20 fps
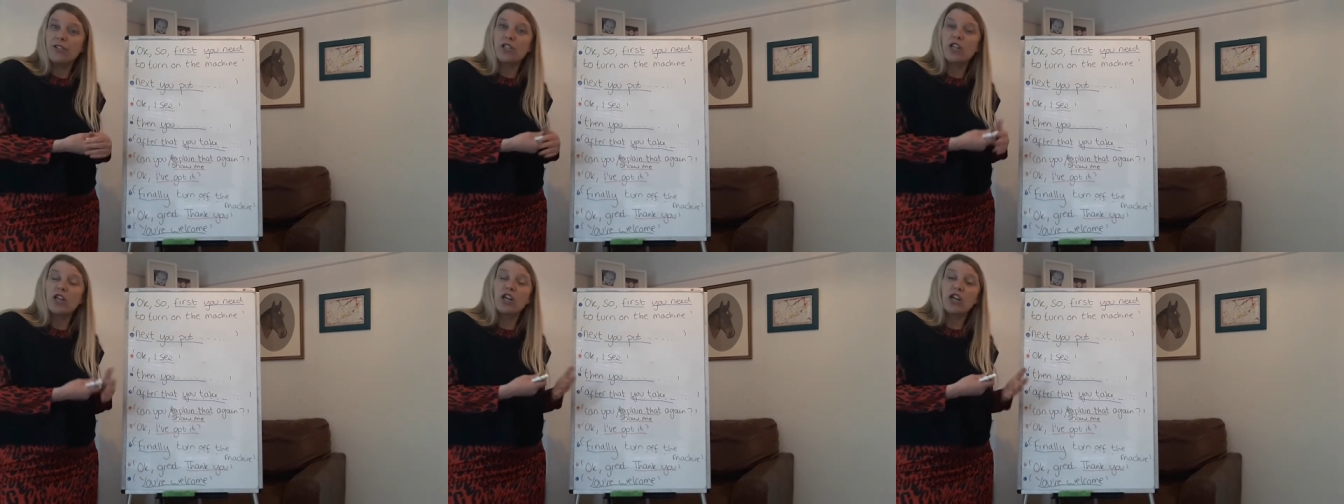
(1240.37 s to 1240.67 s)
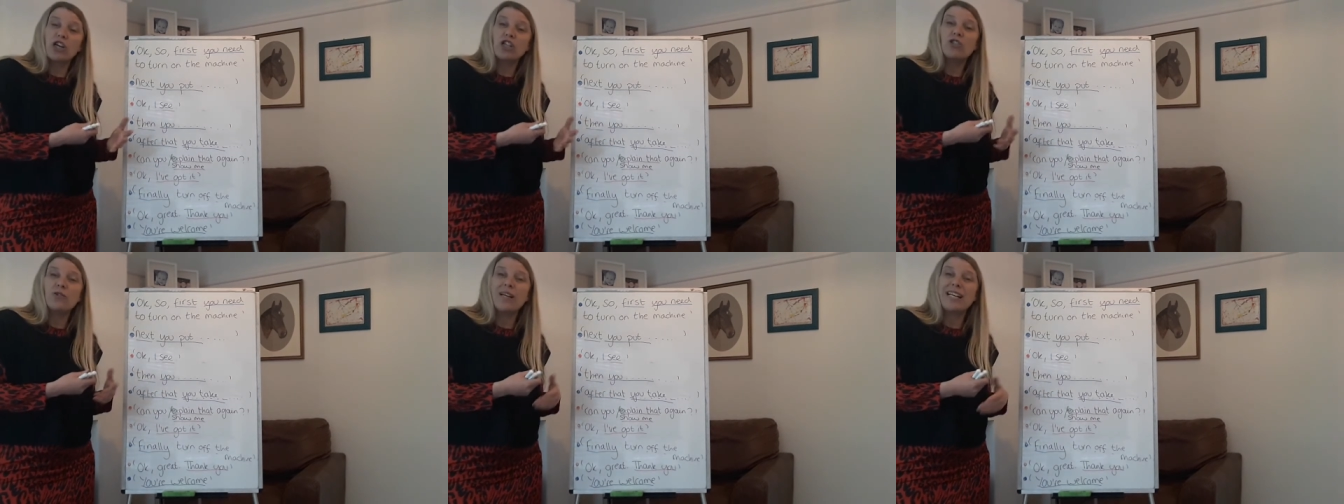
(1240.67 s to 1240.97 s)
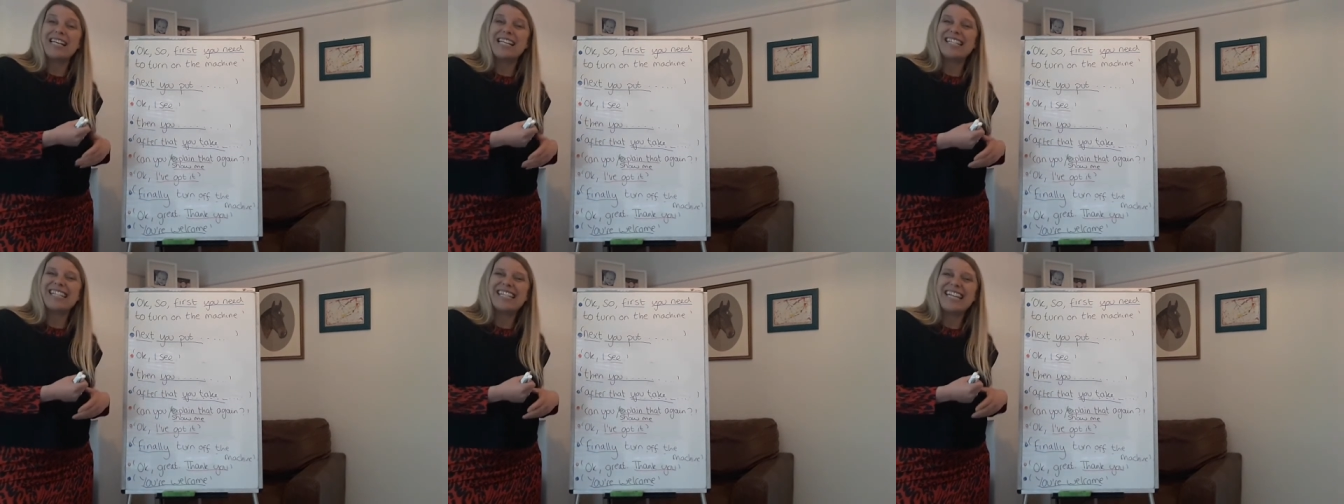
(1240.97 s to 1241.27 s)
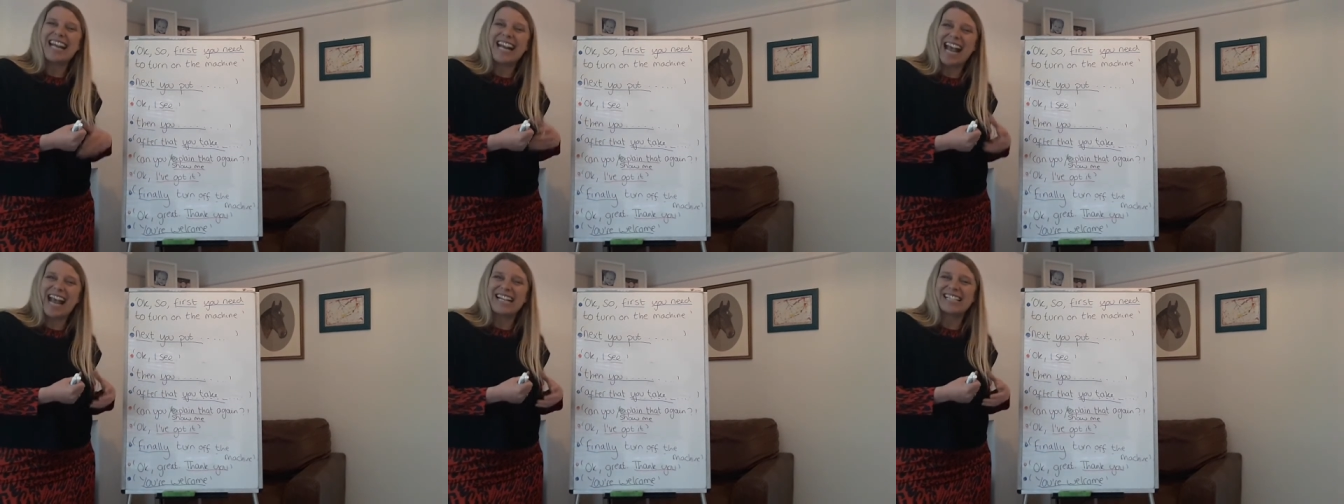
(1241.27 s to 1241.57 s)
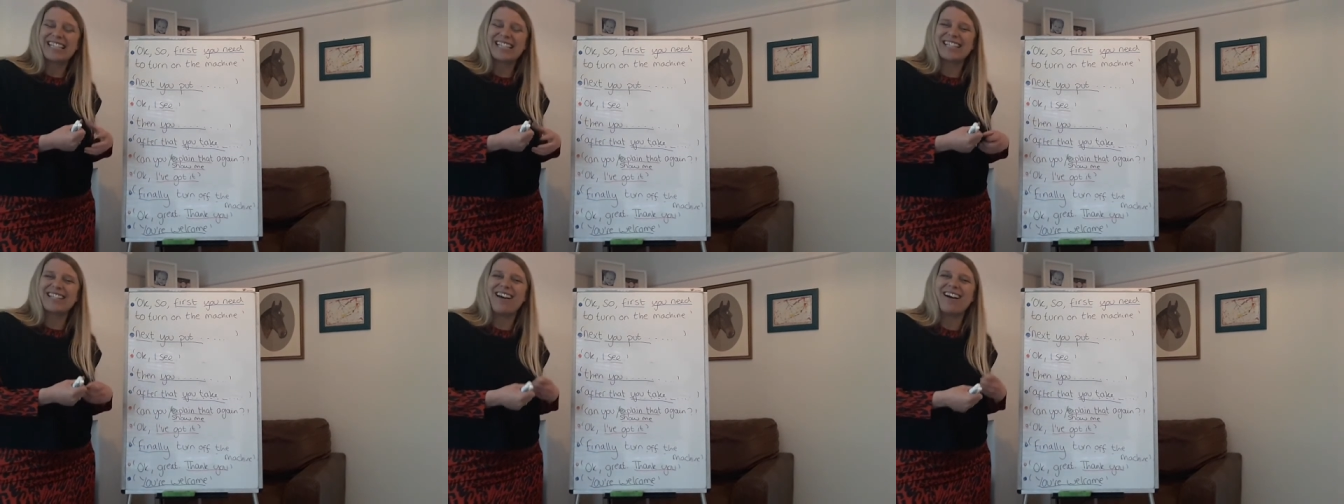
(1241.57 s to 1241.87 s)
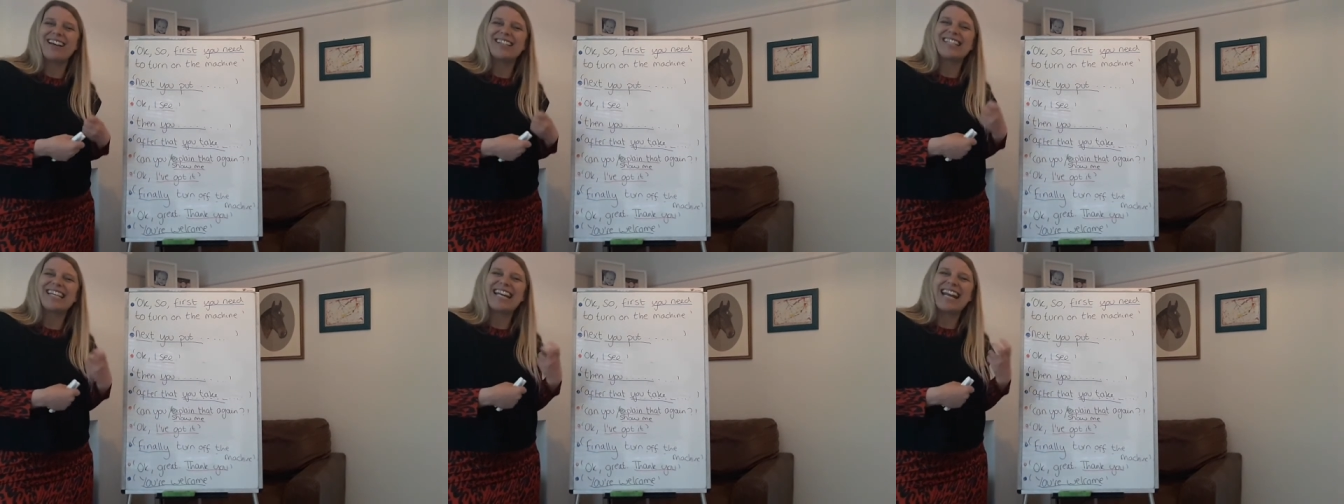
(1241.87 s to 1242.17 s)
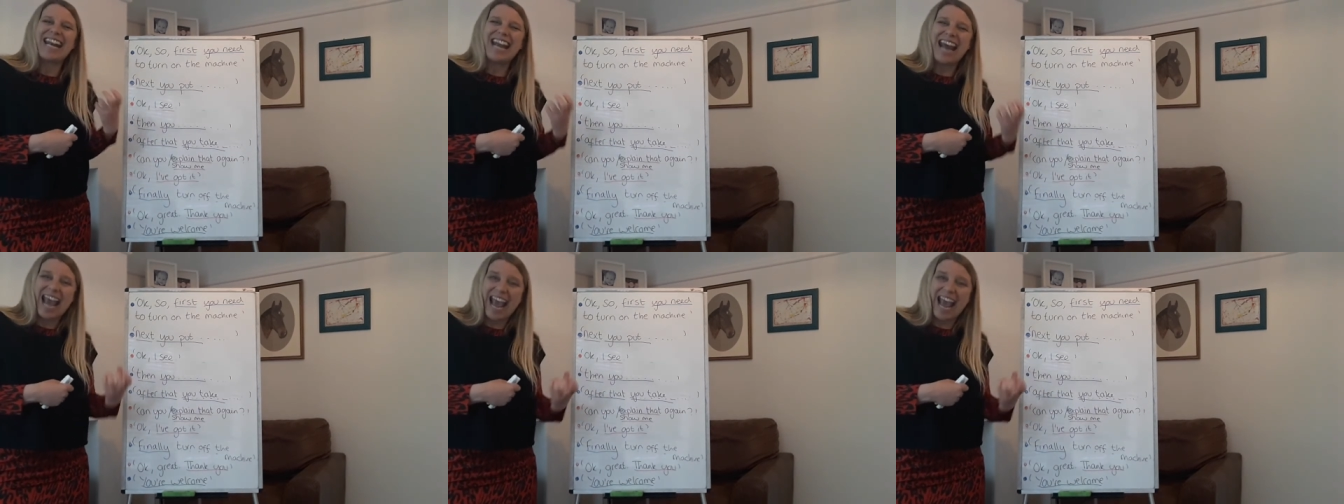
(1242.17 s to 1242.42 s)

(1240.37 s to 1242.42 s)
So you're going to do a listening exercise and an